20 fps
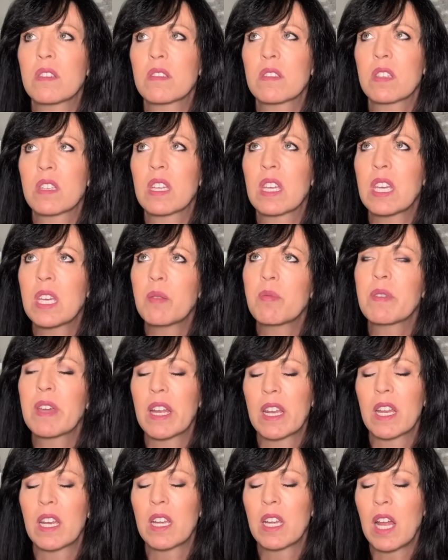to keep
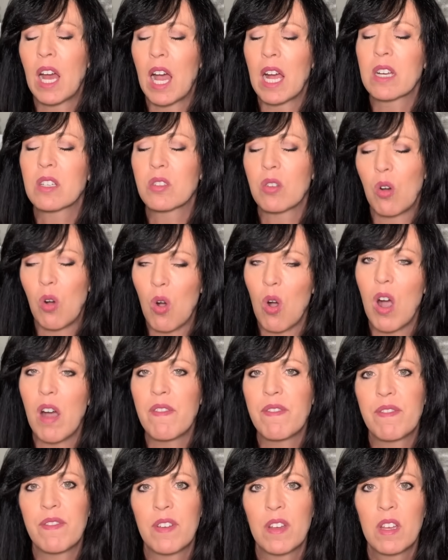getting knocked
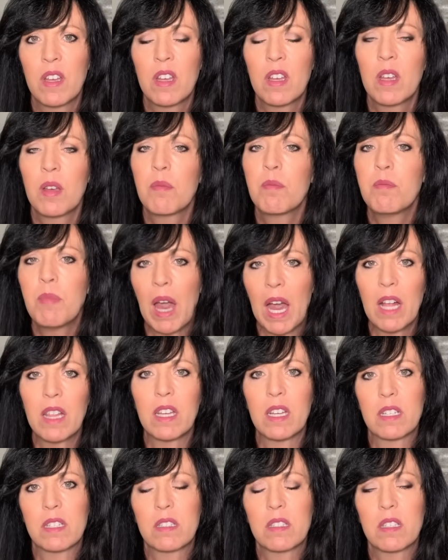off
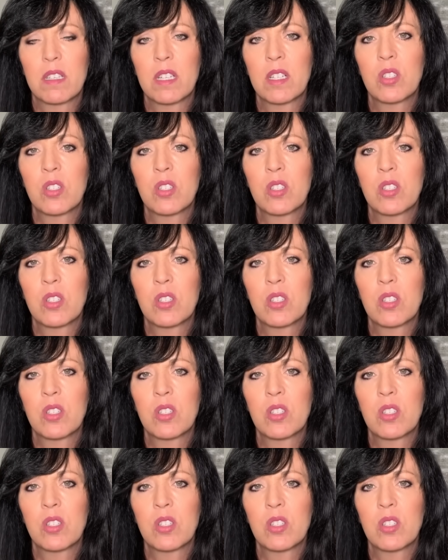balance.